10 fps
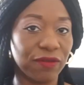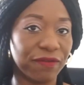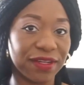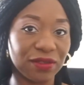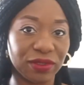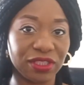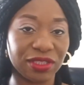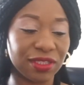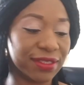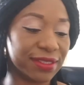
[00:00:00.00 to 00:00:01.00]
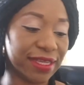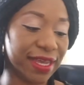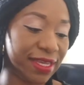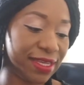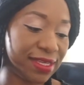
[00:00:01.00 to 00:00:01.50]
first question
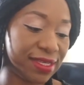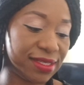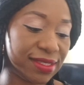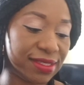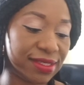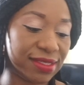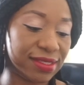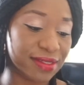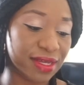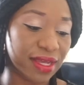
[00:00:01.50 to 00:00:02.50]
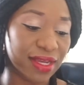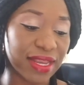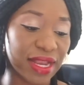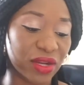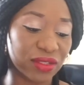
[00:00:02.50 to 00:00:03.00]
says,
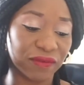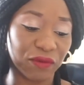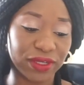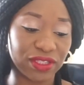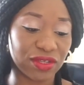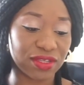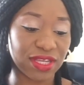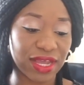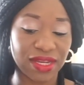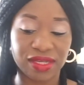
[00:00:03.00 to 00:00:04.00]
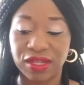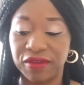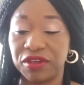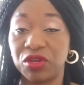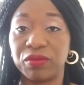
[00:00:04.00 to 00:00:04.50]
there are lots of questions here and it's
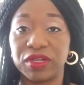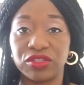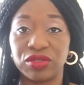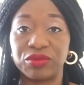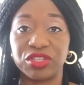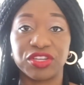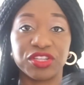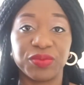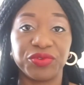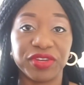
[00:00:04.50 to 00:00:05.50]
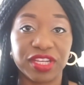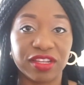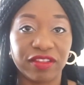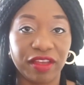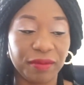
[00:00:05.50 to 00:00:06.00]
not even numbered, so I'm just going to be
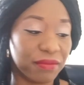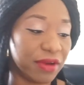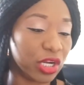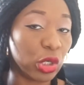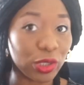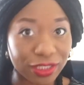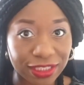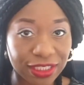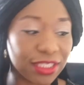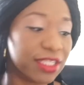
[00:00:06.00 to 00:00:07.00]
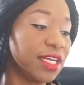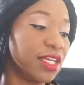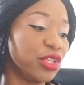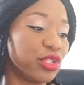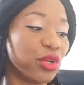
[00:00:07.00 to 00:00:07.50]
reading them accordingly.
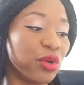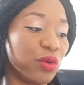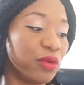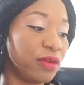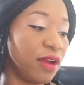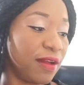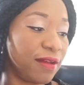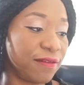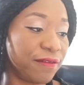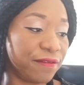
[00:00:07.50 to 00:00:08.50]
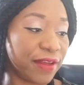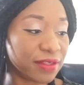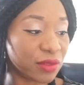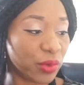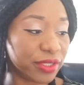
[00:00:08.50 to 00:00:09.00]
So
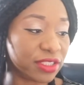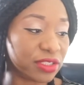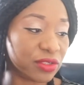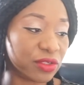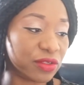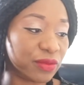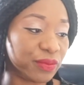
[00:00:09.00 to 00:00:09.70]
first question,